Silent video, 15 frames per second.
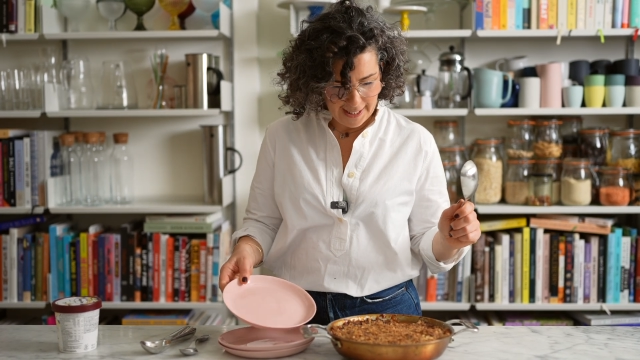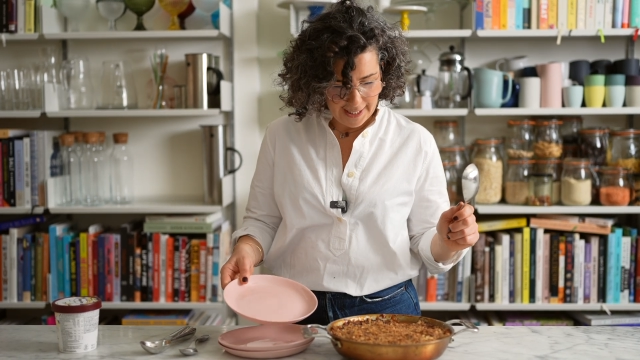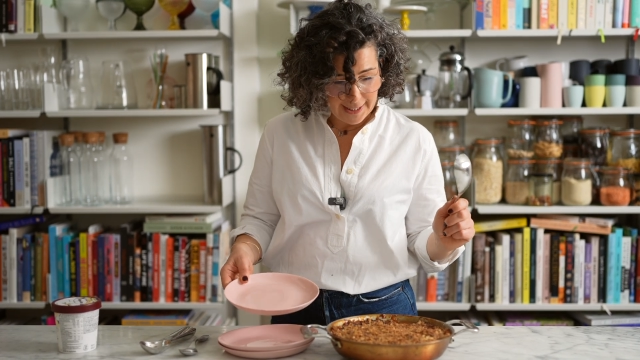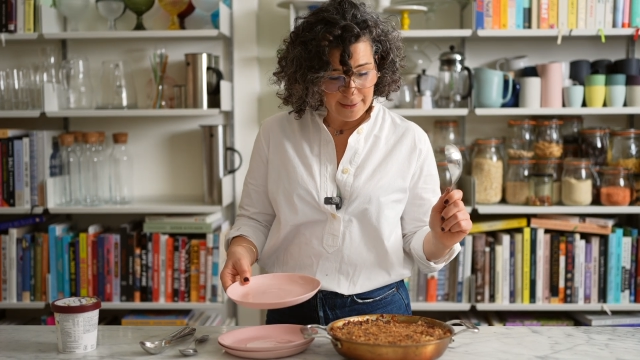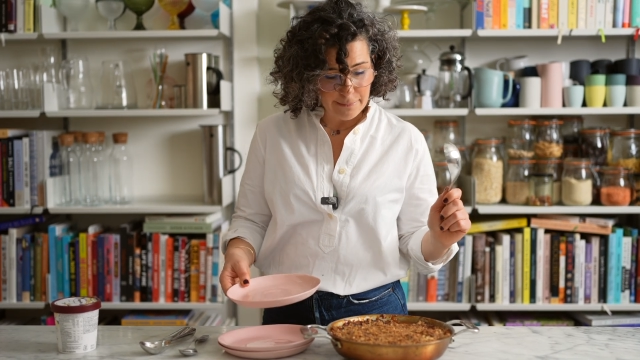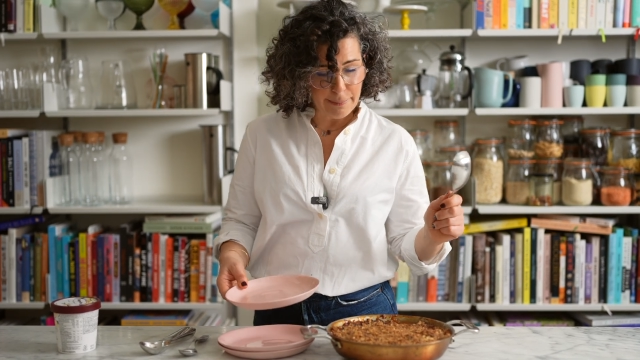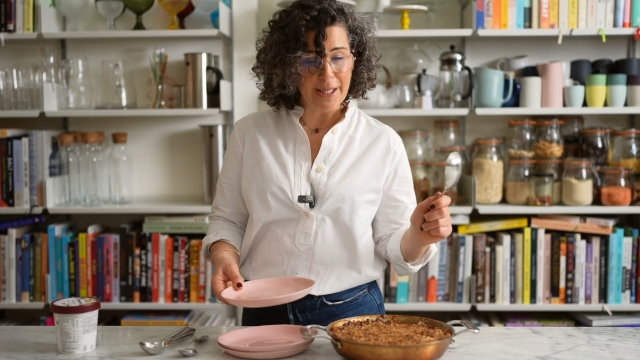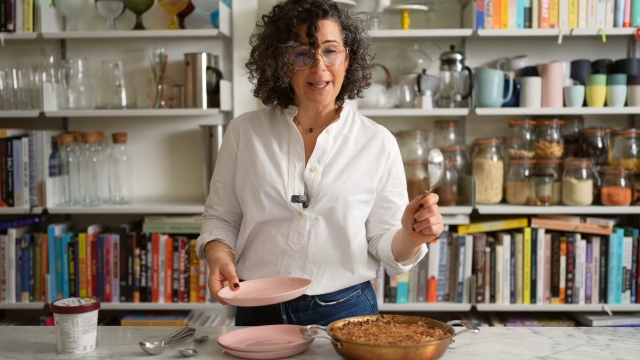
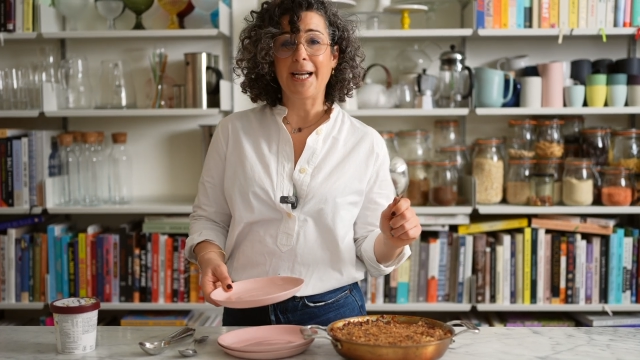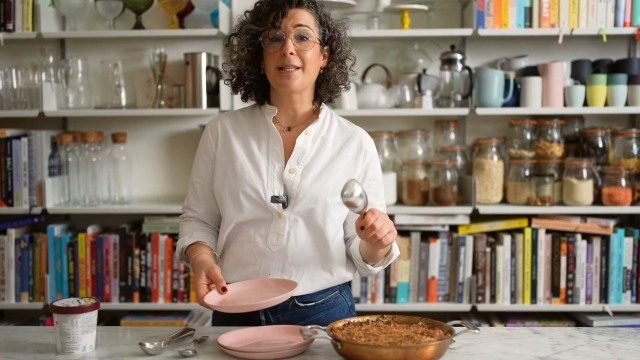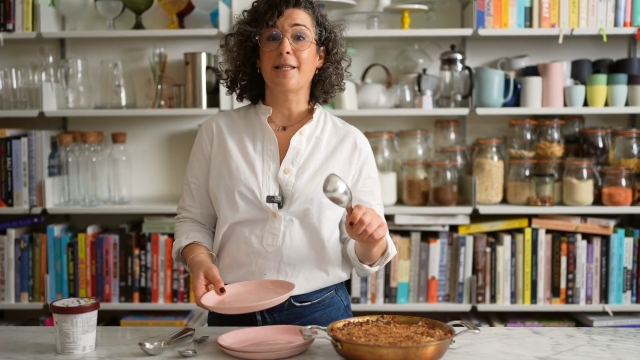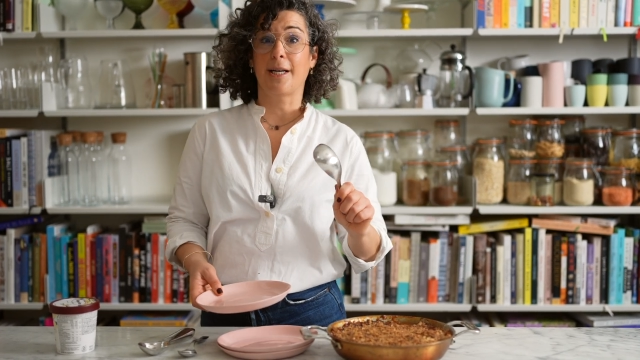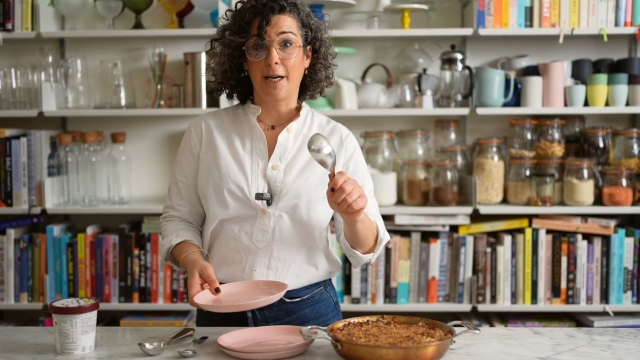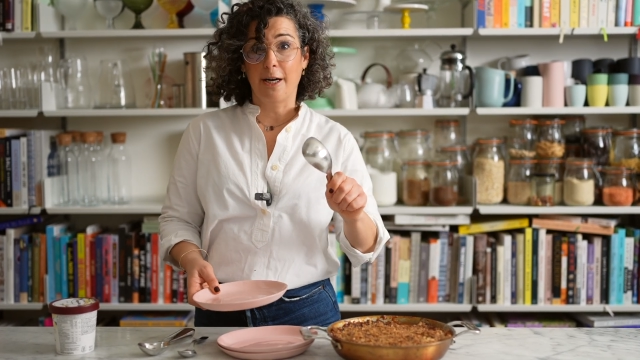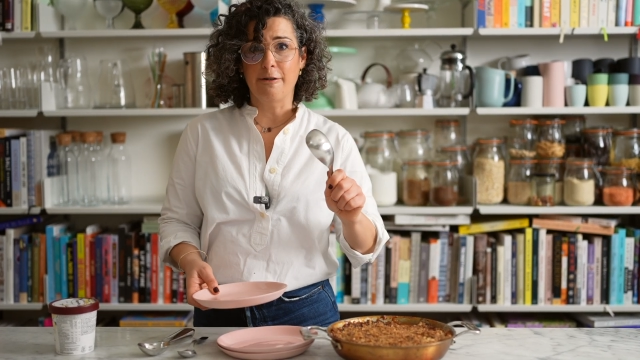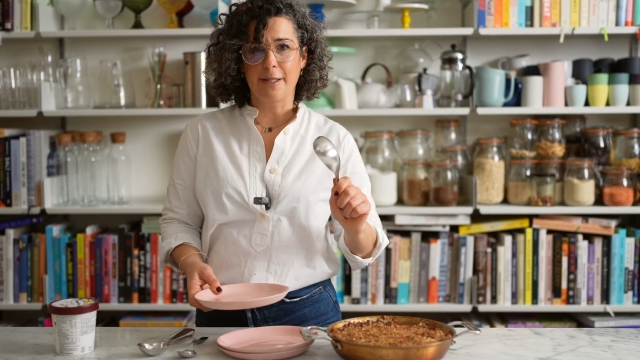that, but that's the
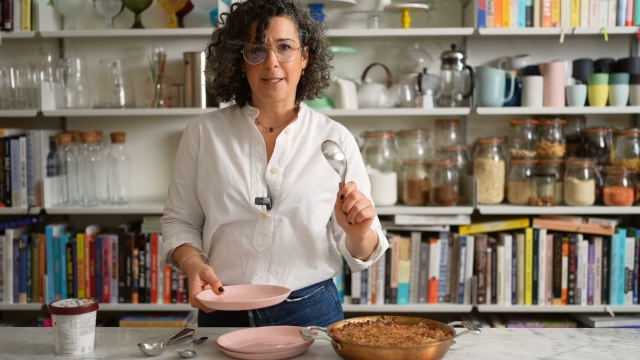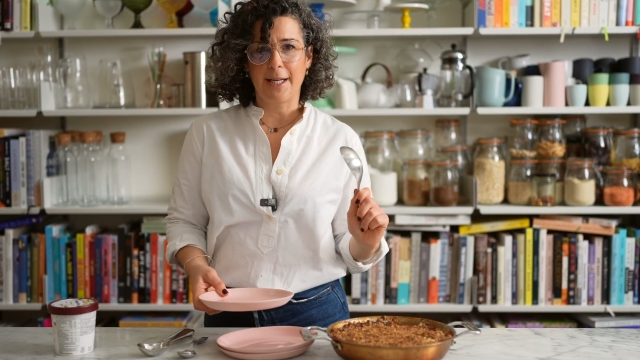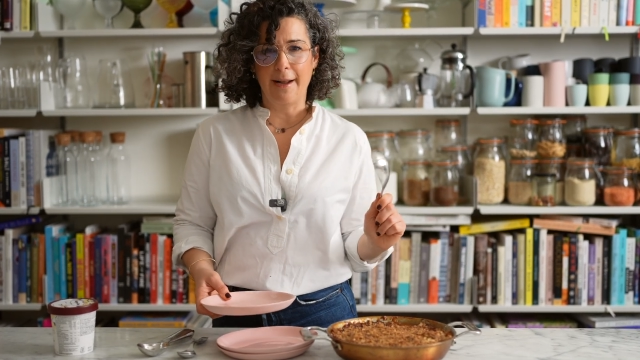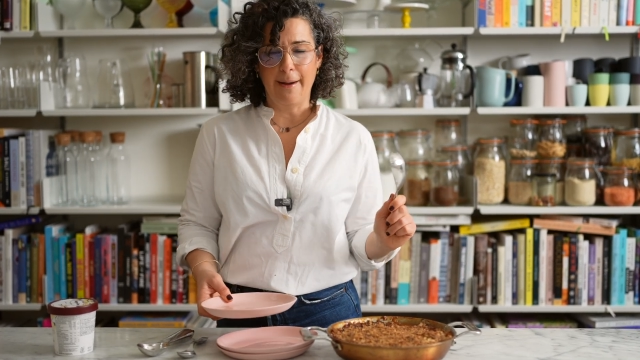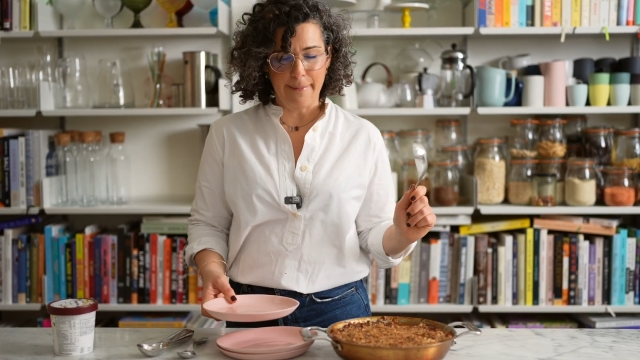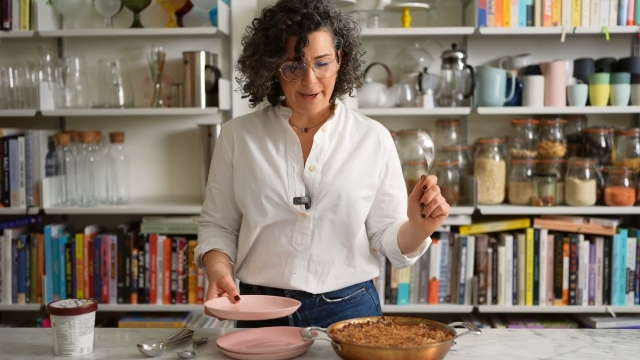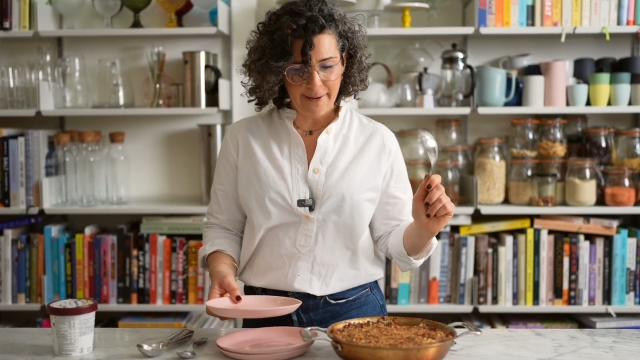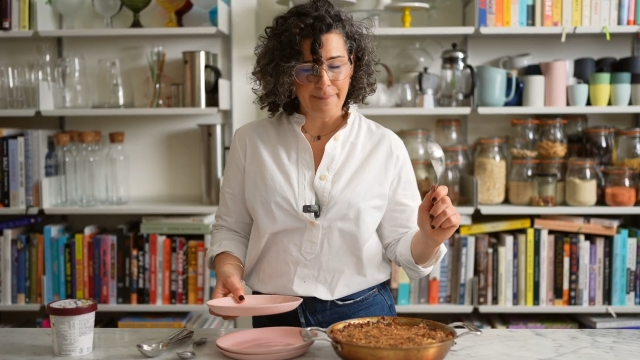current
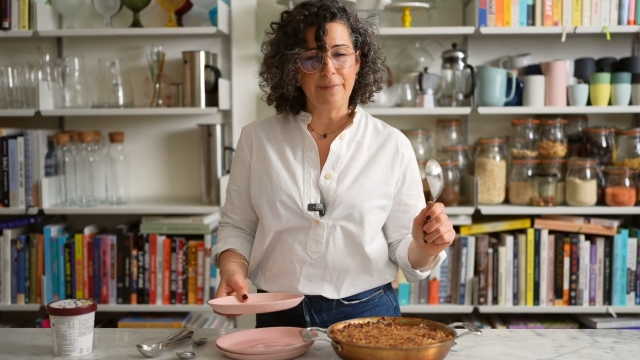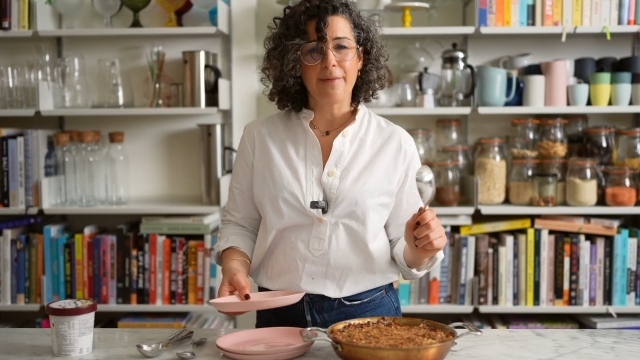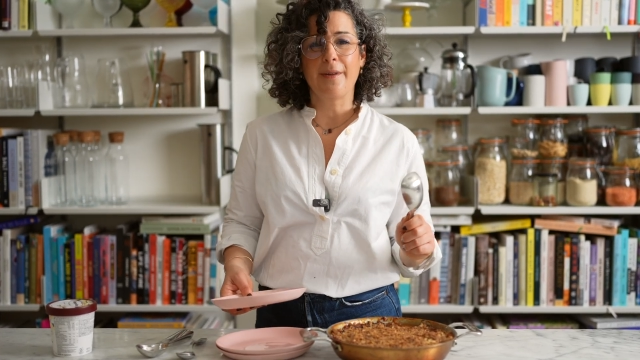dilemma.